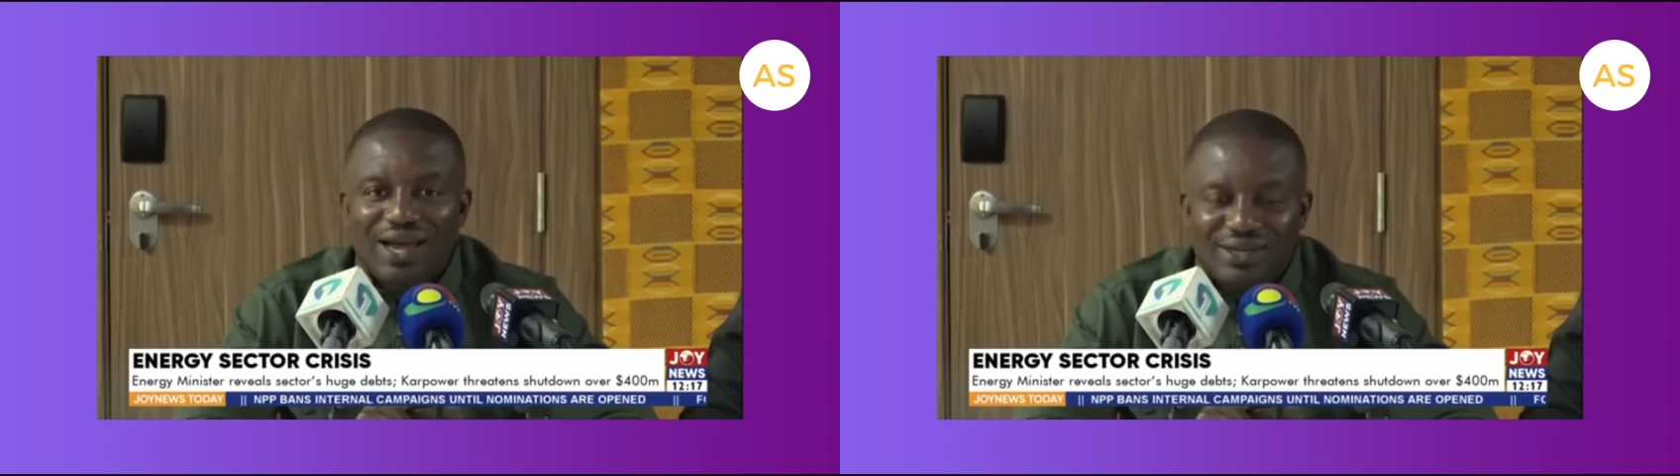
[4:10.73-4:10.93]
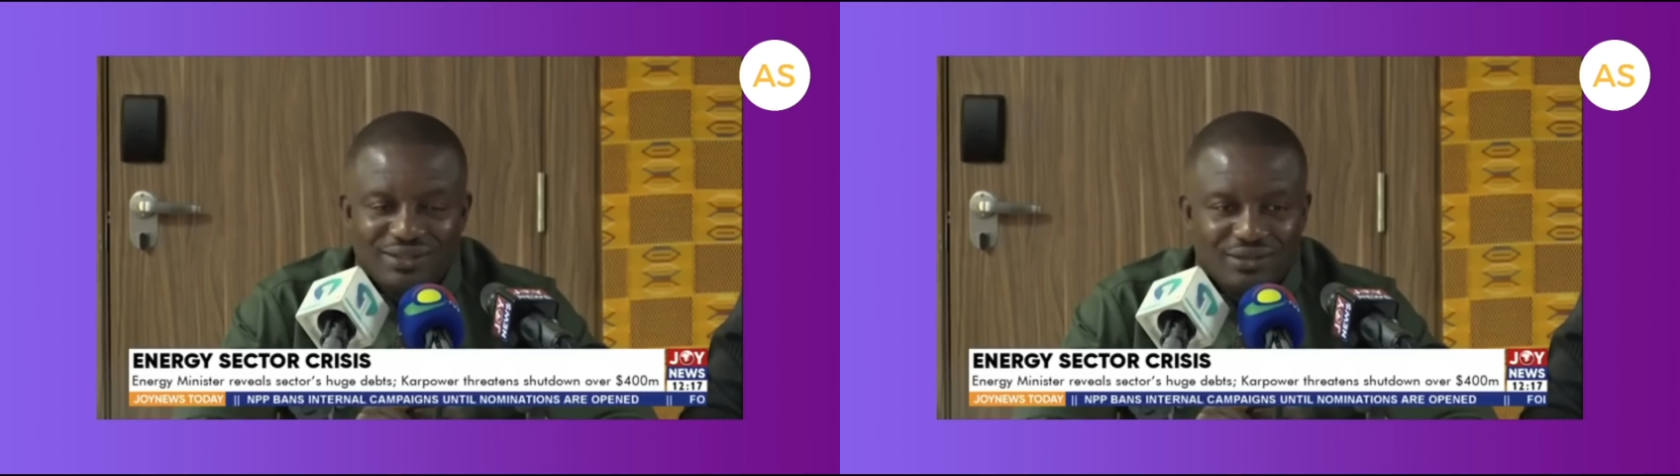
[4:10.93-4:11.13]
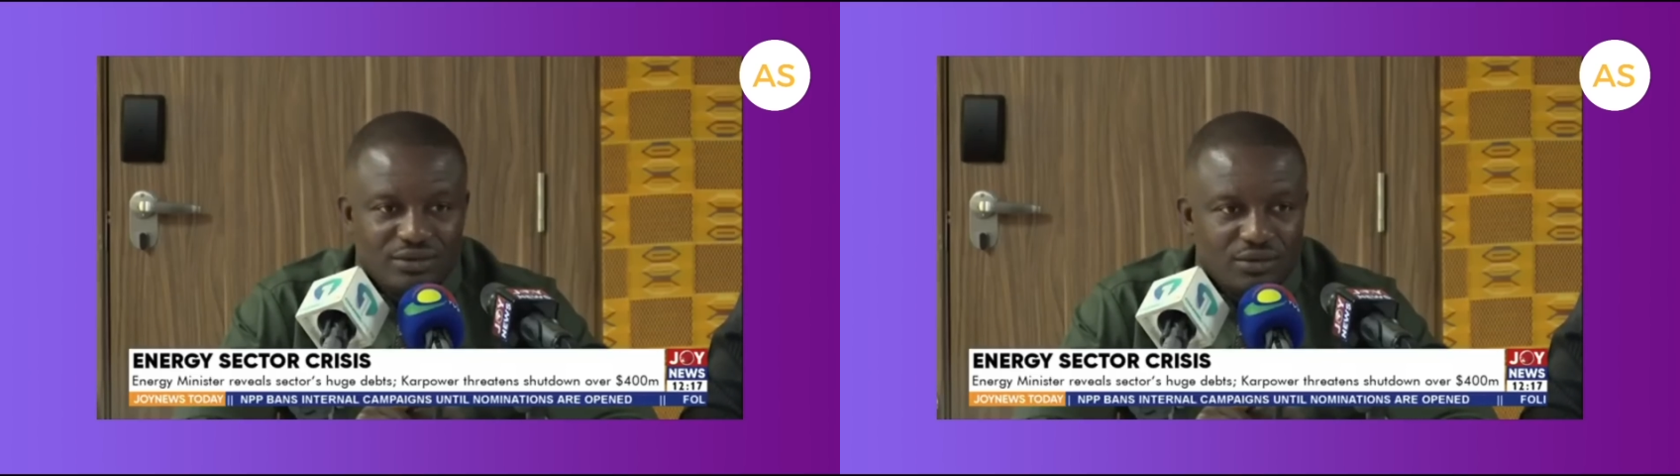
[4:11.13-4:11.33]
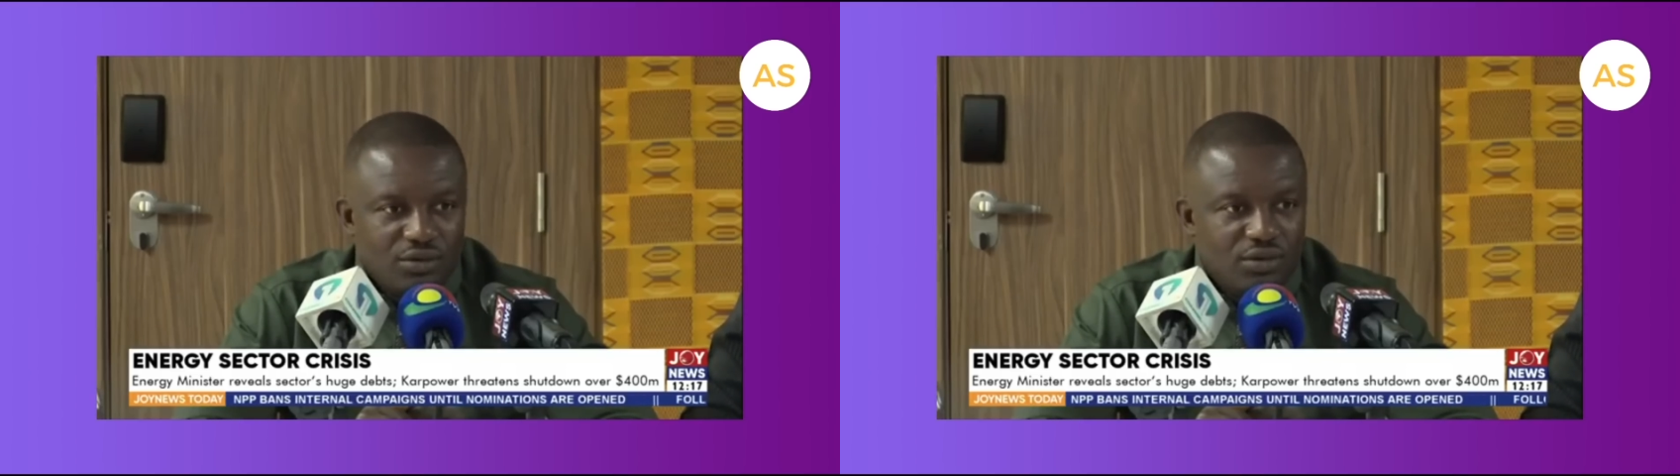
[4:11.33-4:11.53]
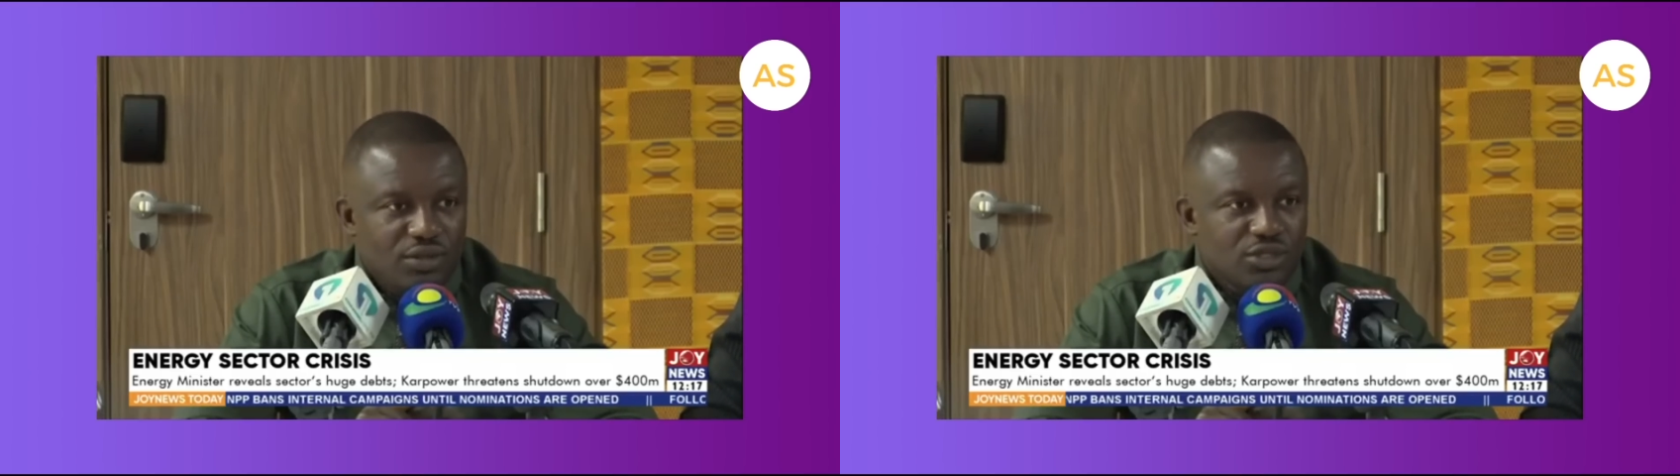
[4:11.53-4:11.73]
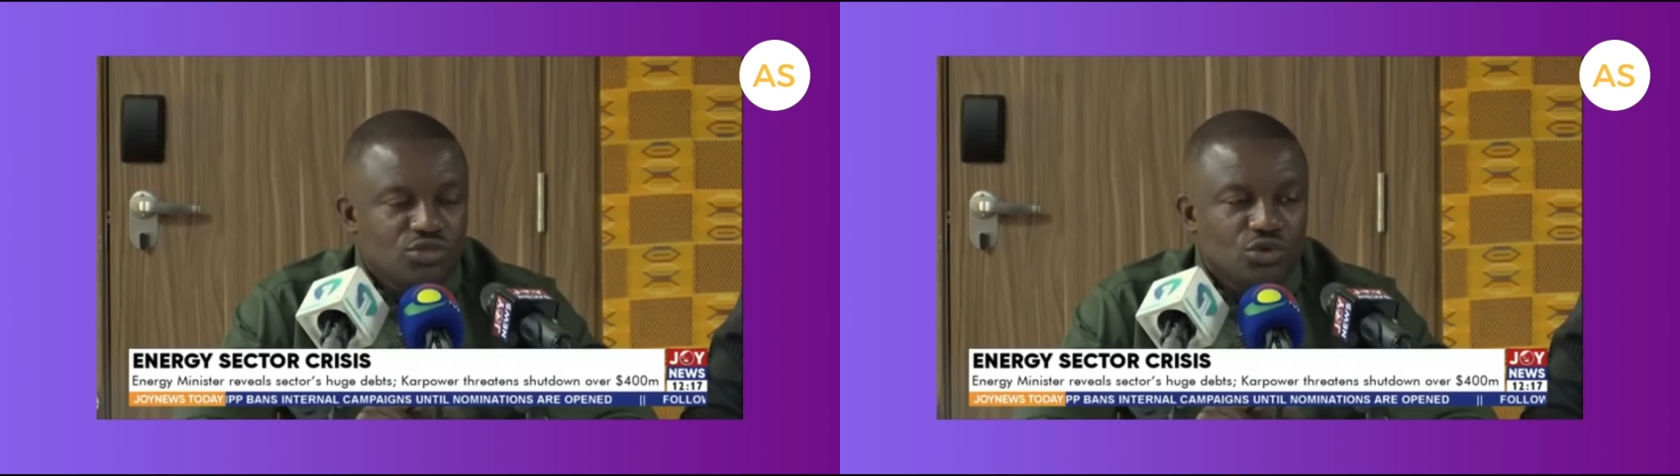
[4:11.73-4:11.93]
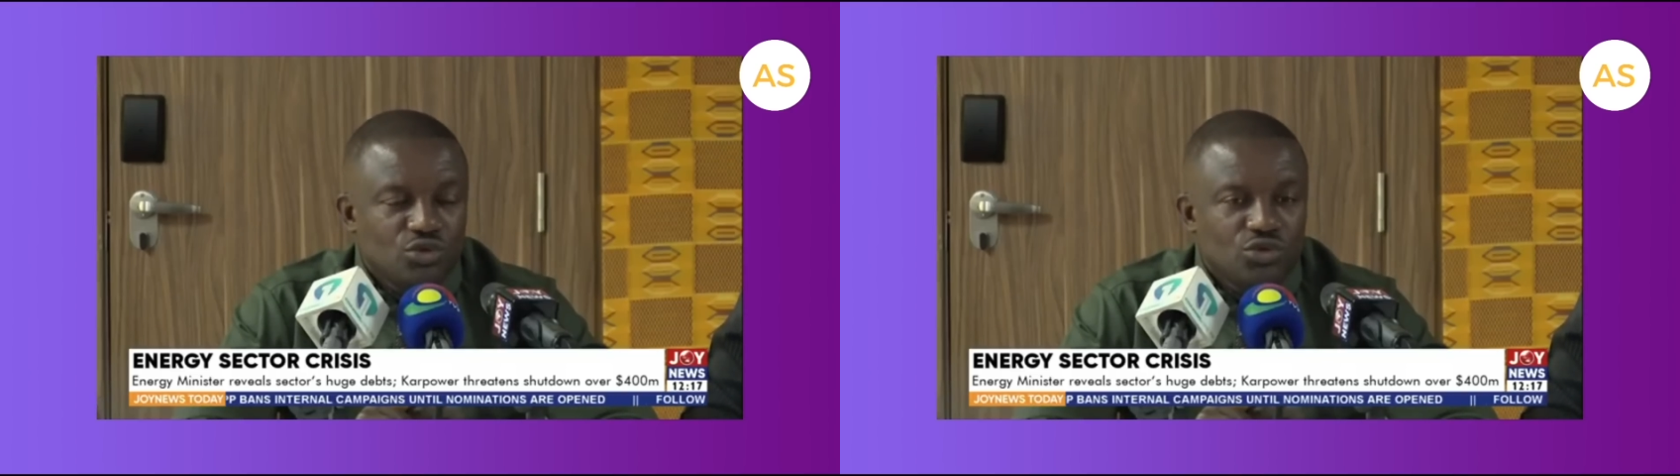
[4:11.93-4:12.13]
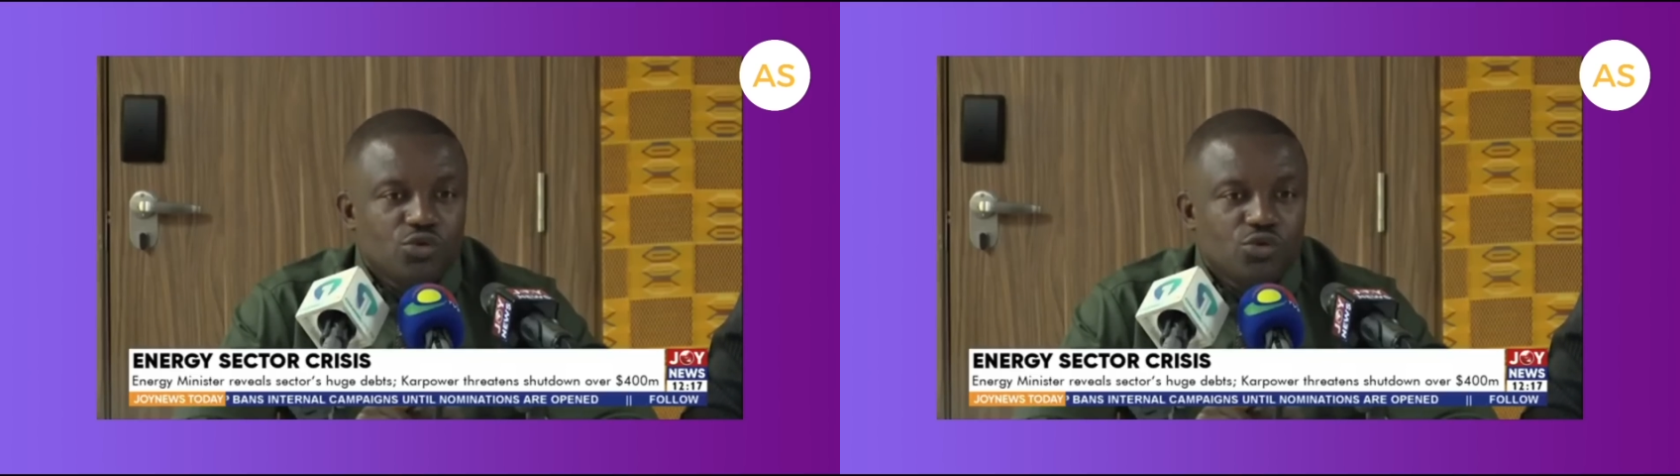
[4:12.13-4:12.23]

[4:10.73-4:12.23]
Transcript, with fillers: That is not